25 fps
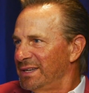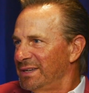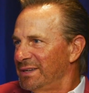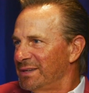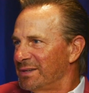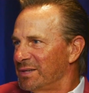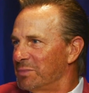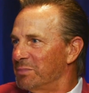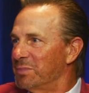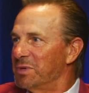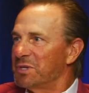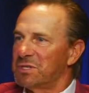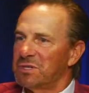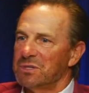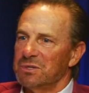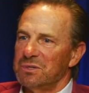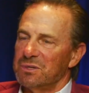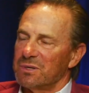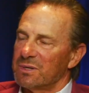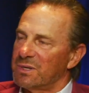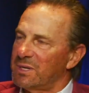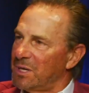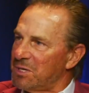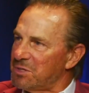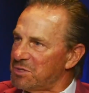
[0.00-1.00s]
You miss who
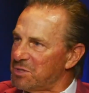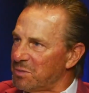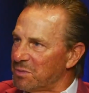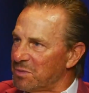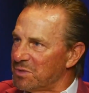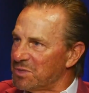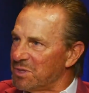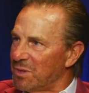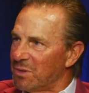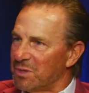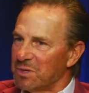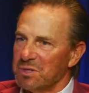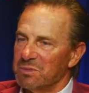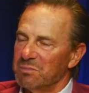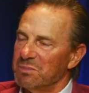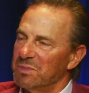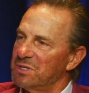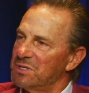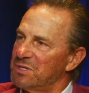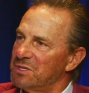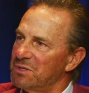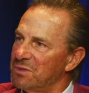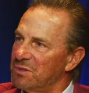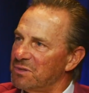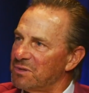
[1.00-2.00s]
your customers are. You
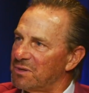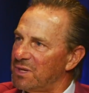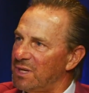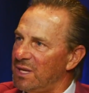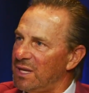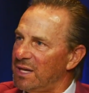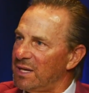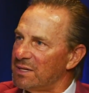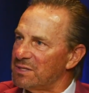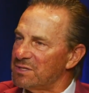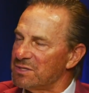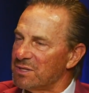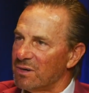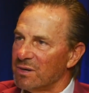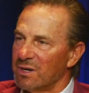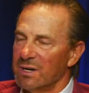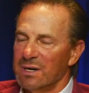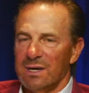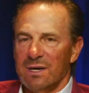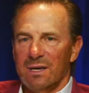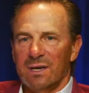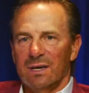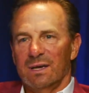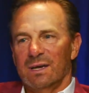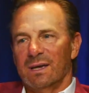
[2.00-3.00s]
miss who your clients are.
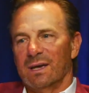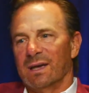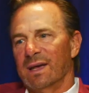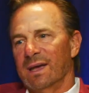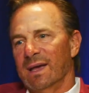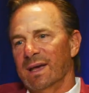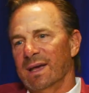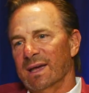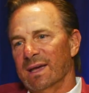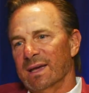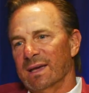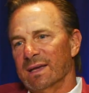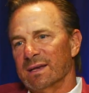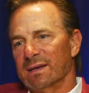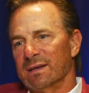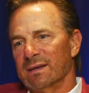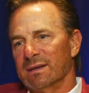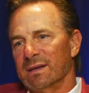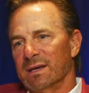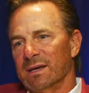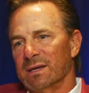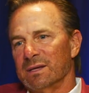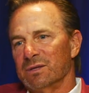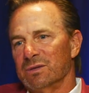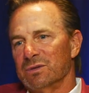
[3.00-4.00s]
And
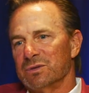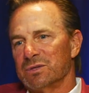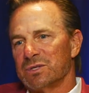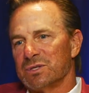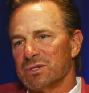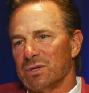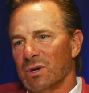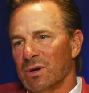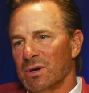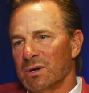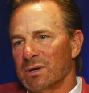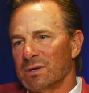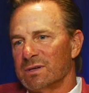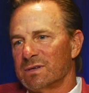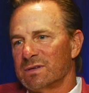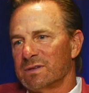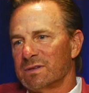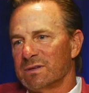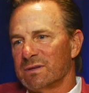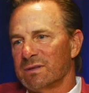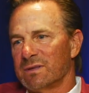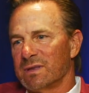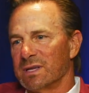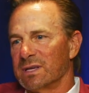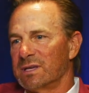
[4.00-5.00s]
you
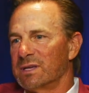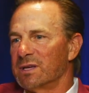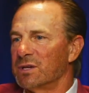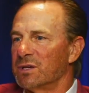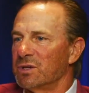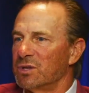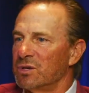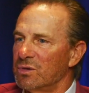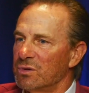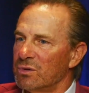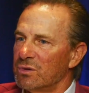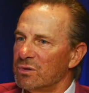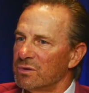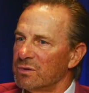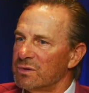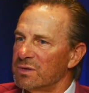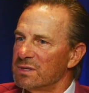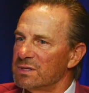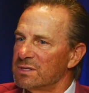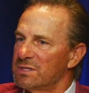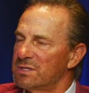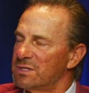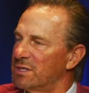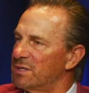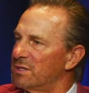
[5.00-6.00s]
start thinking you're
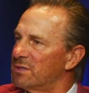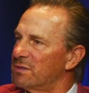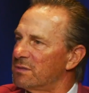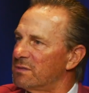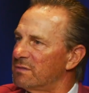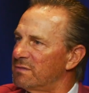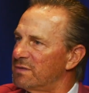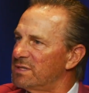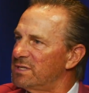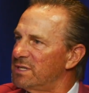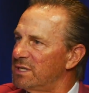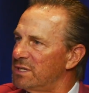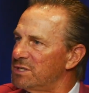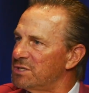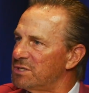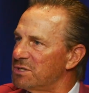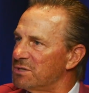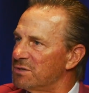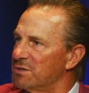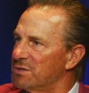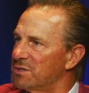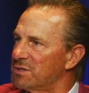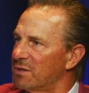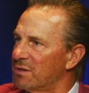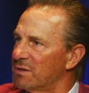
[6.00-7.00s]
the center of
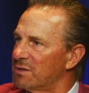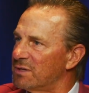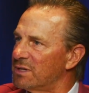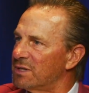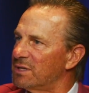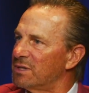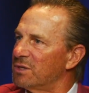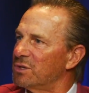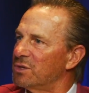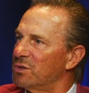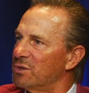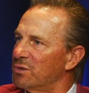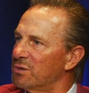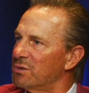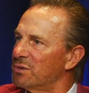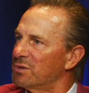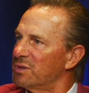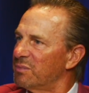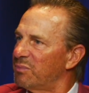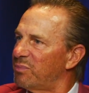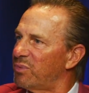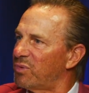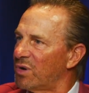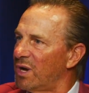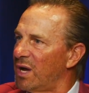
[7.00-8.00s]
attention. You start thinking you're
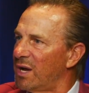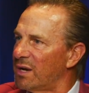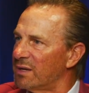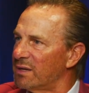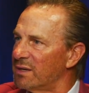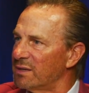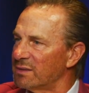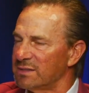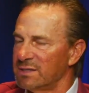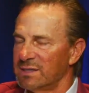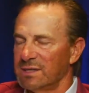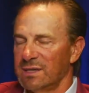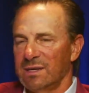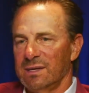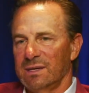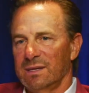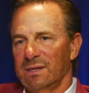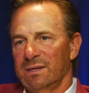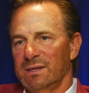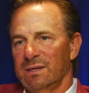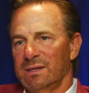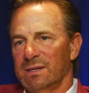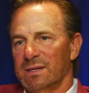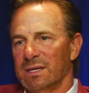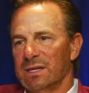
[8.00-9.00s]
the product,
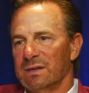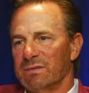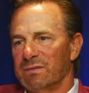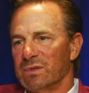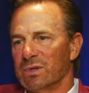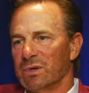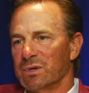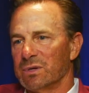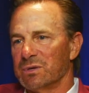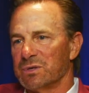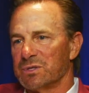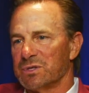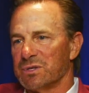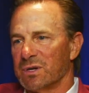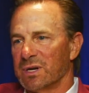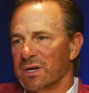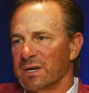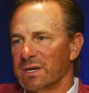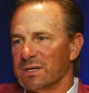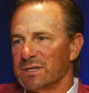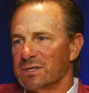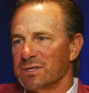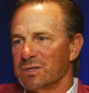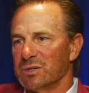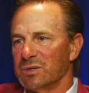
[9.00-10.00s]
even though you're
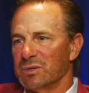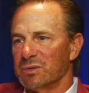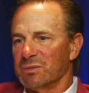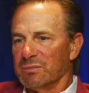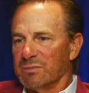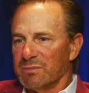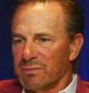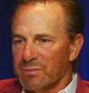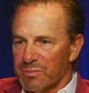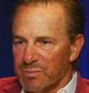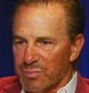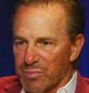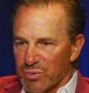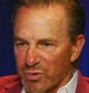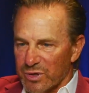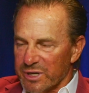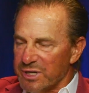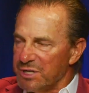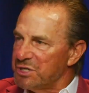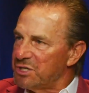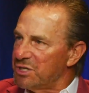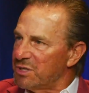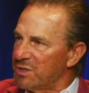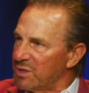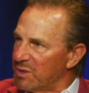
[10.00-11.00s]
trying to
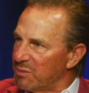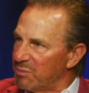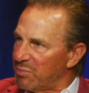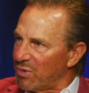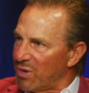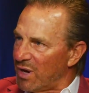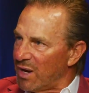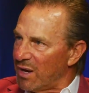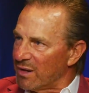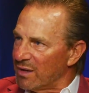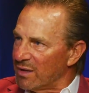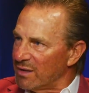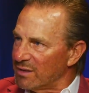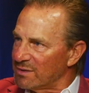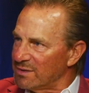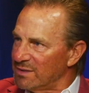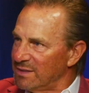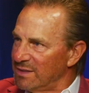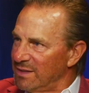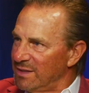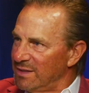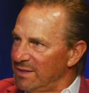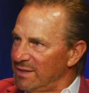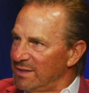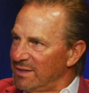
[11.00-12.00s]
preach the product.
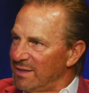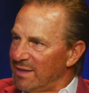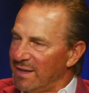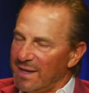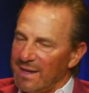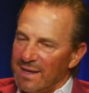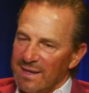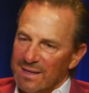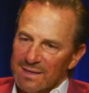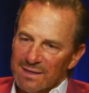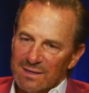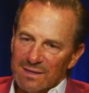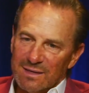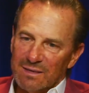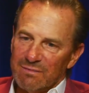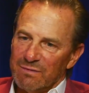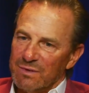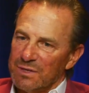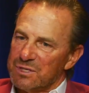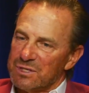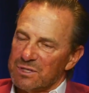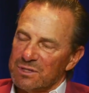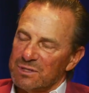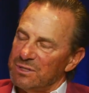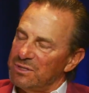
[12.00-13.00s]
And
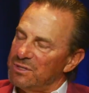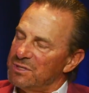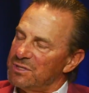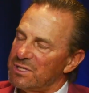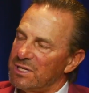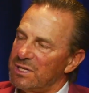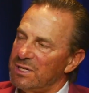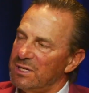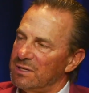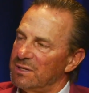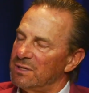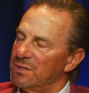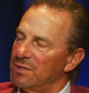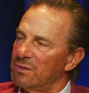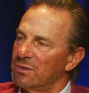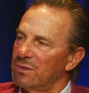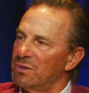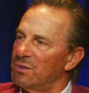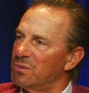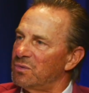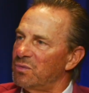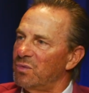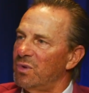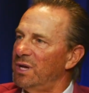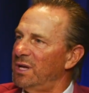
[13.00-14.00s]
eventually you just get in your
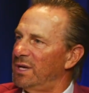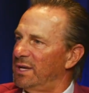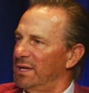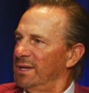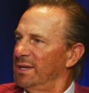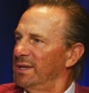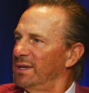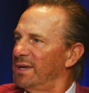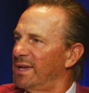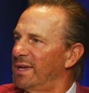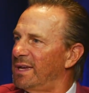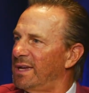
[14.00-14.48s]
own way.